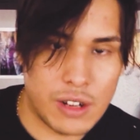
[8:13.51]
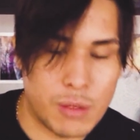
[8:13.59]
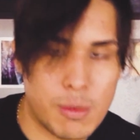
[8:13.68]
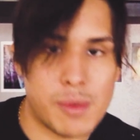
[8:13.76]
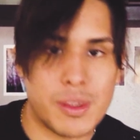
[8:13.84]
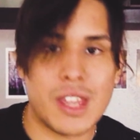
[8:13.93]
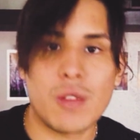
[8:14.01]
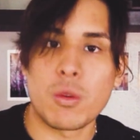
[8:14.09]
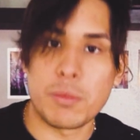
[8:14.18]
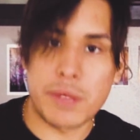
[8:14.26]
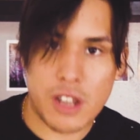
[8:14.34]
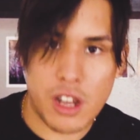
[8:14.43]
or maybe they weren't
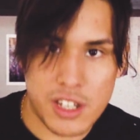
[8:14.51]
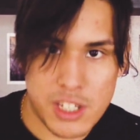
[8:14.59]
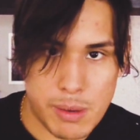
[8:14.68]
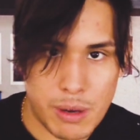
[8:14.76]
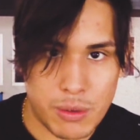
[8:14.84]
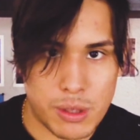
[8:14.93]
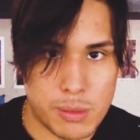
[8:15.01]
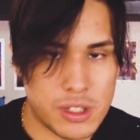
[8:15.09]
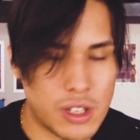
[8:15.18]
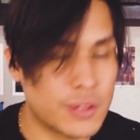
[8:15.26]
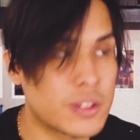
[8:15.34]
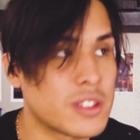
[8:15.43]
being honest about with
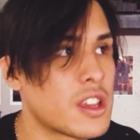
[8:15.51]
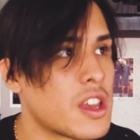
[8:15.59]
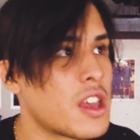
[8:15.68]
themselves.